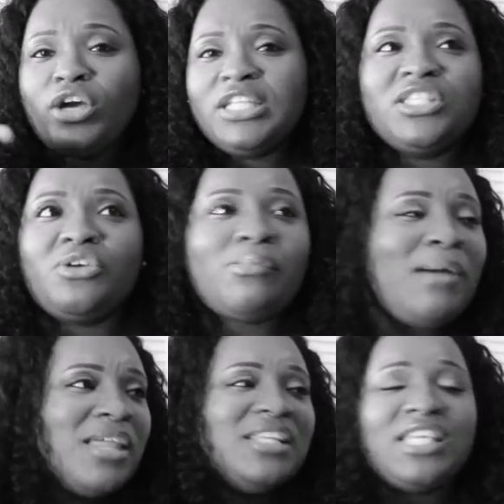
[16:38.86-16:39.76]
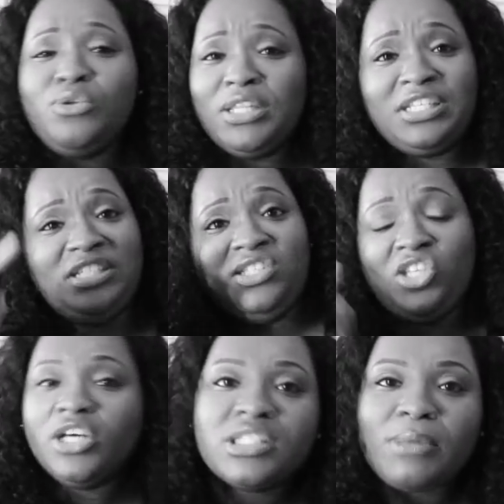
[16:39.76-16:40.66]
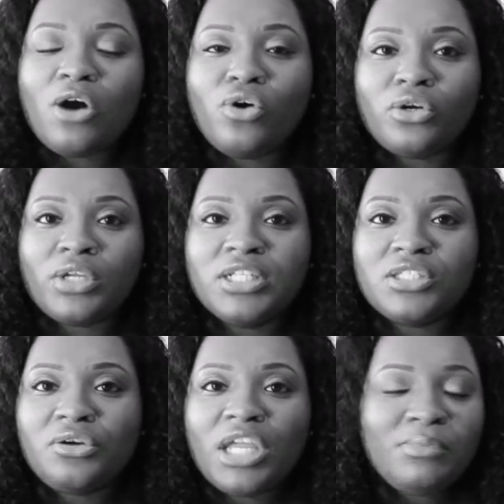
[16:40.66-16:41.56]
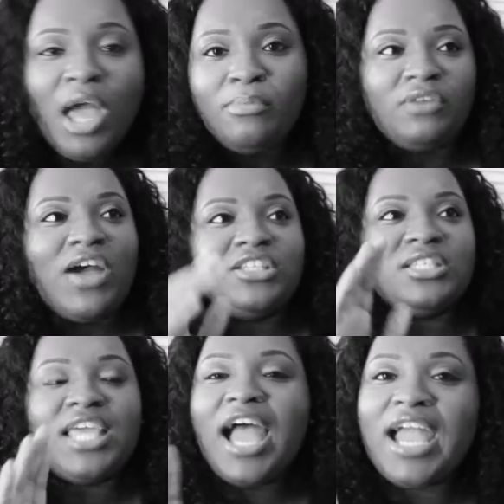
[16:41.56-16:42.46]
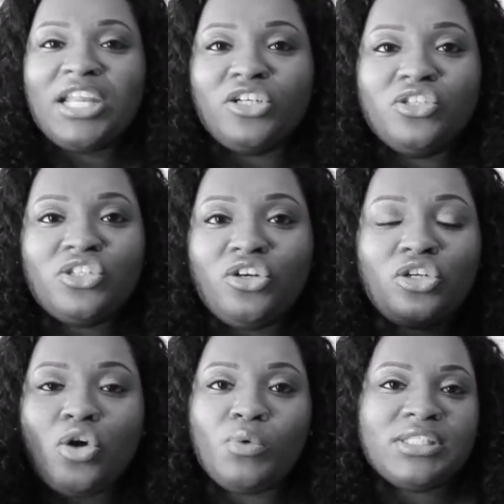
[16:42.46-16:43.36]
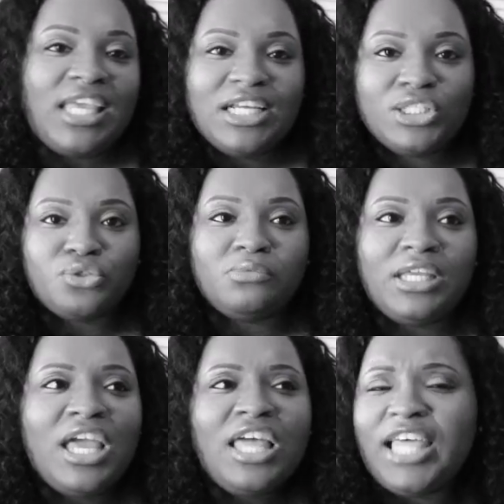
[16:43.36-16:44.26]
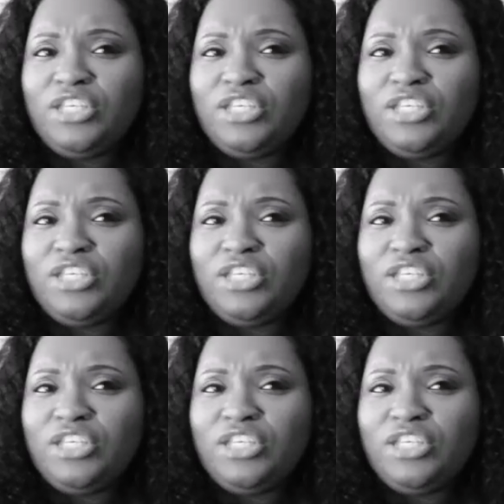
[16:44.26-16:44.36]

on Instagram. I'm not saying you have to discuss my order on Instagram, but if I just say I got a concern and no one's answering me,